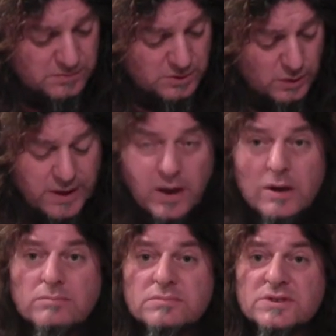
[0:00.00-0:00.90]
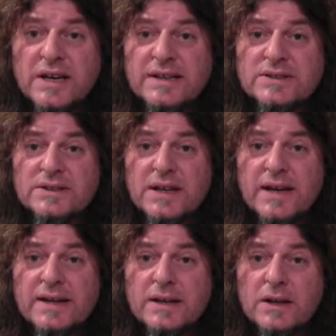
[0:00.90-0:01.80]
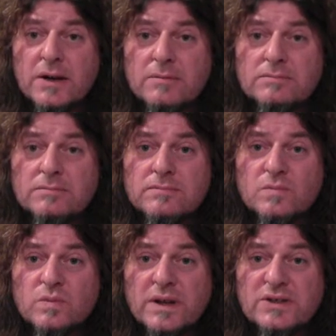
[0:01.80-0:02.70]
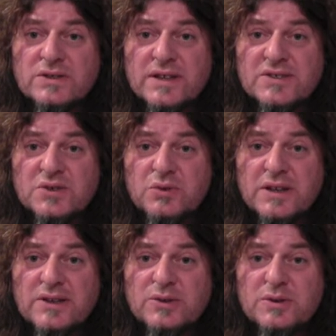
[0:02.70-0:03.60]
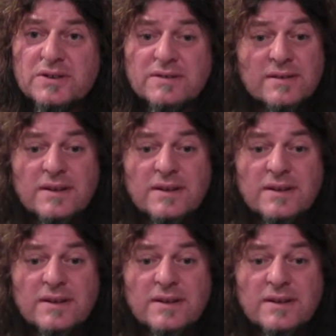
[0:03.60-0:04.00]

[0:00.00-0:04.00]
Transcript: but quite hot. It's nice. I like it a lot. That's a really good one.